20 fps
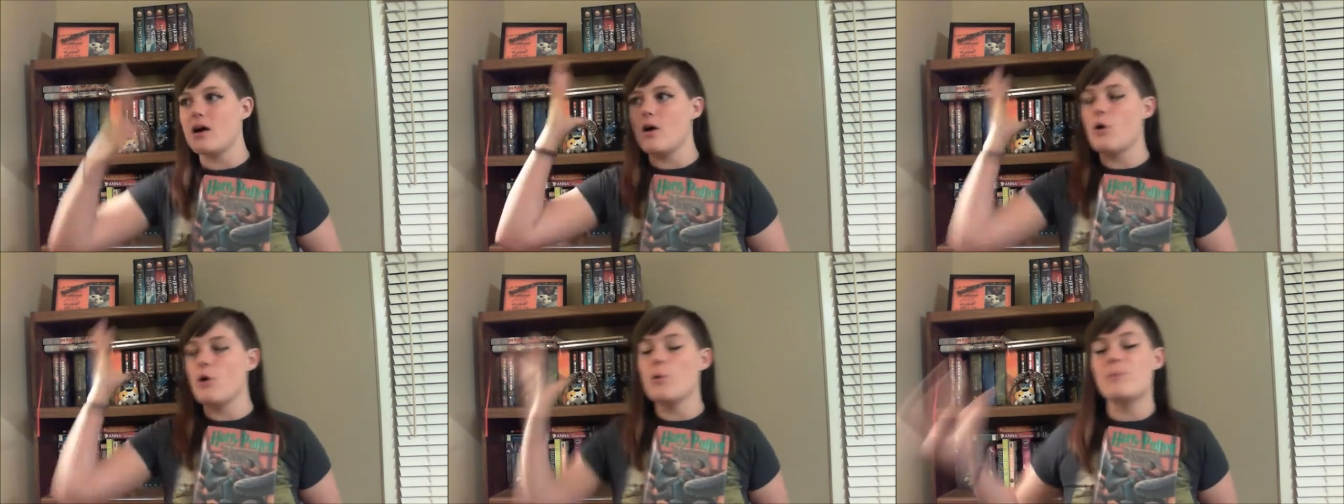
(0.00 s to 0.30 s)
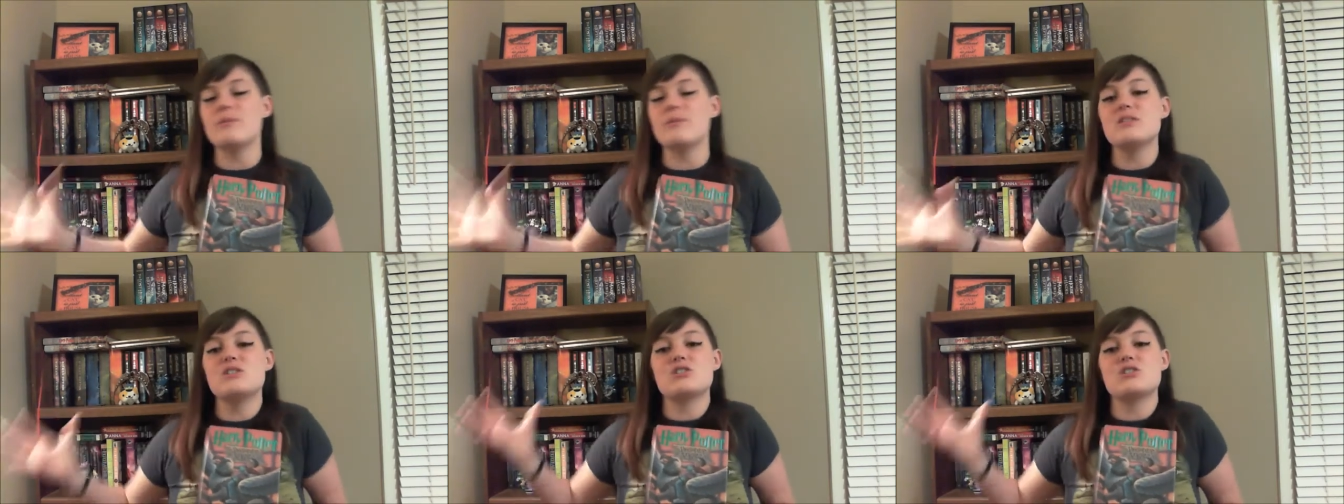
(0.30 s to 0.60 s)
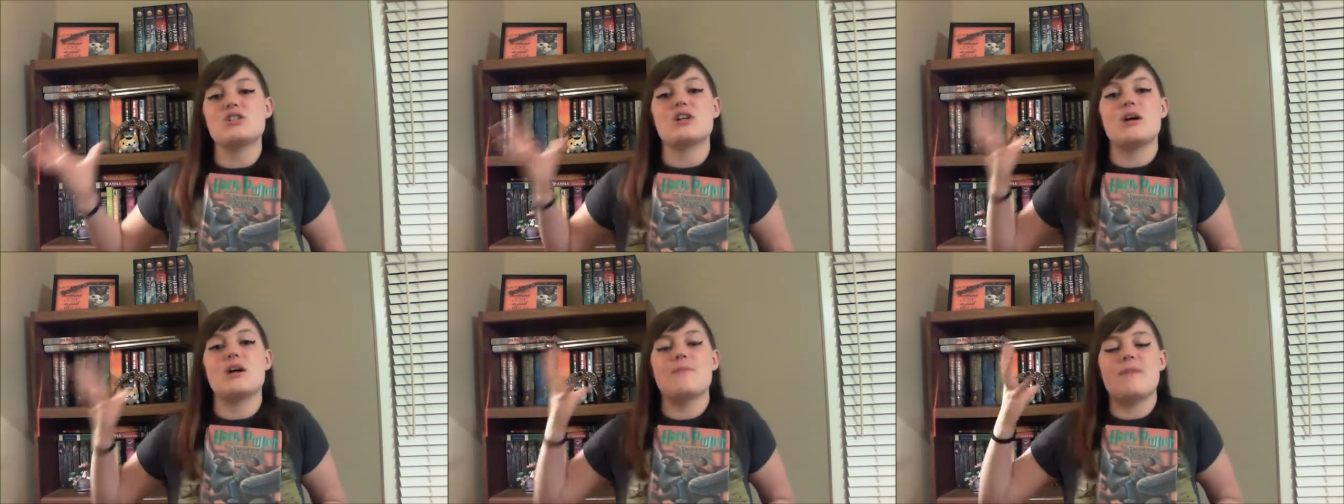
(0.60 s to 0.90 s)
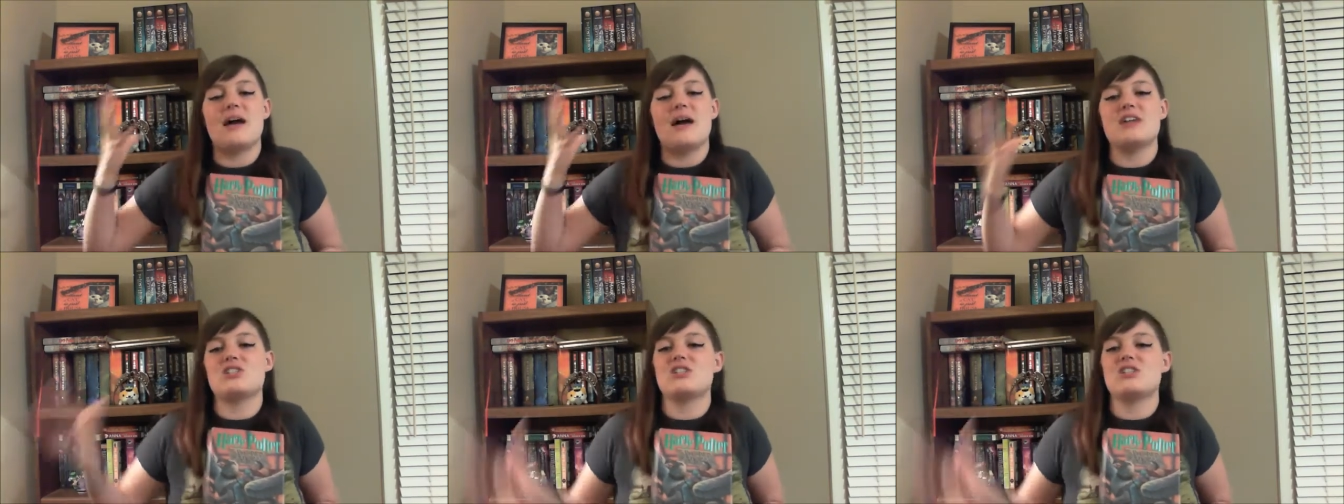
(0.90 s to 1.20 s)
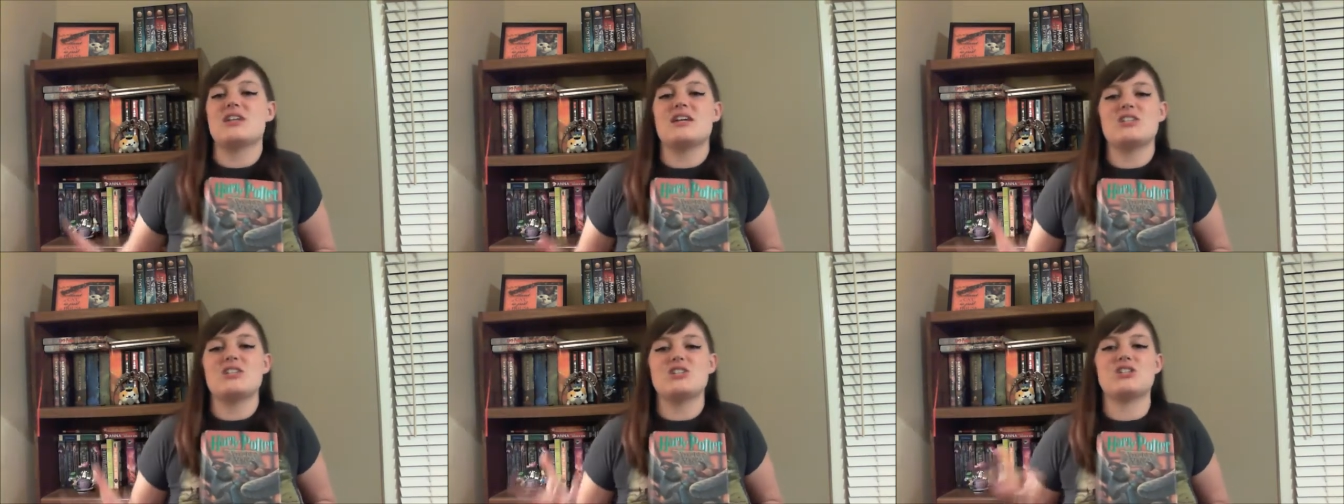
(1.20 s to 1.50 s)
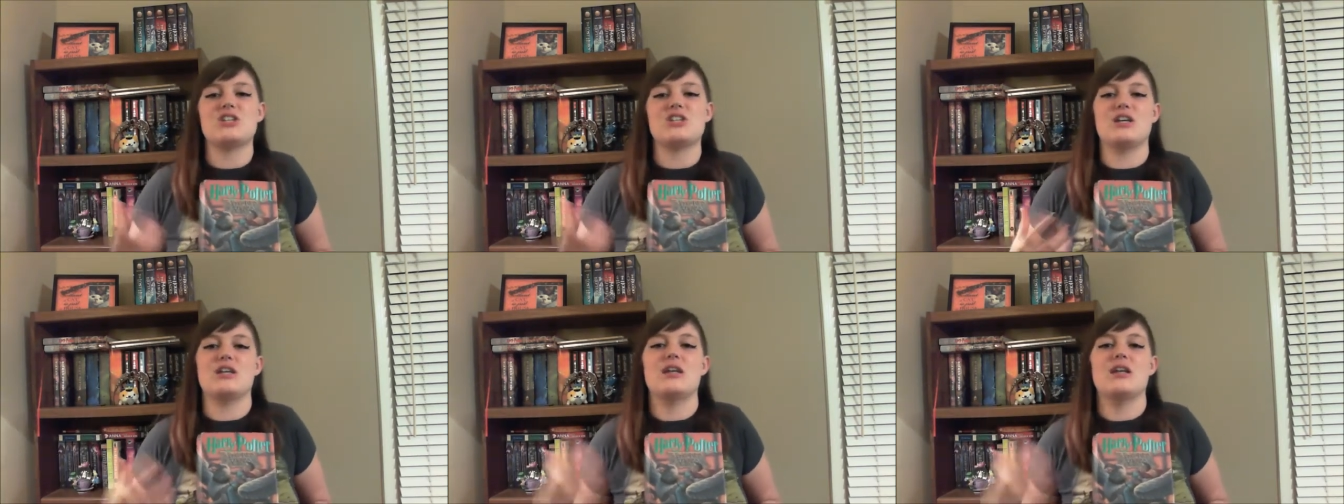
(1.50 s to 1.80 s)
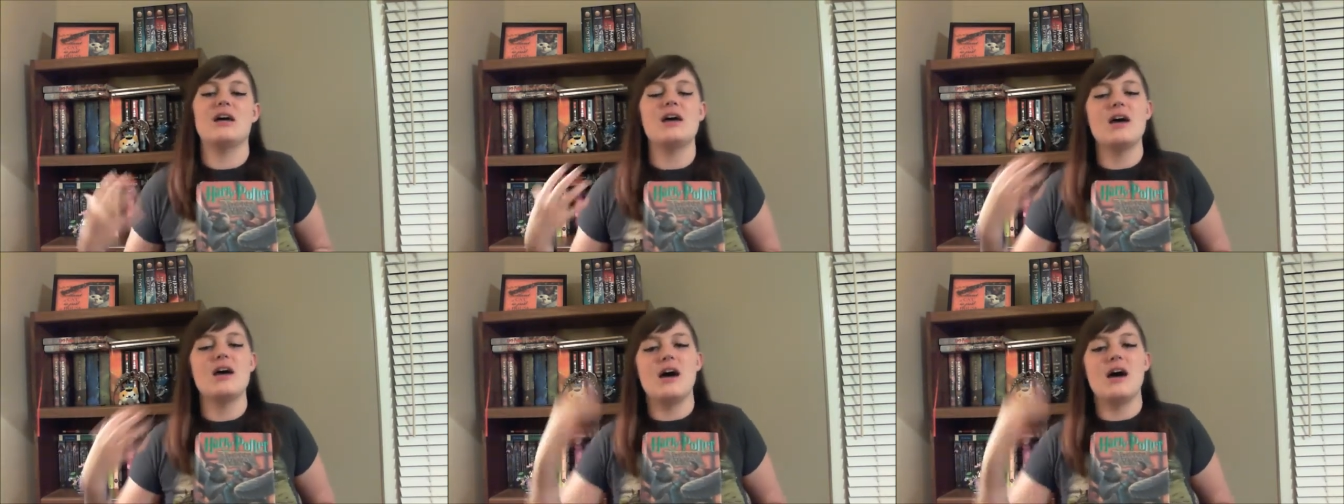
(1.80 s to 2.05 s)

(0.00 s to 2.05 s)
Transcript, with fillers: opens your imagination.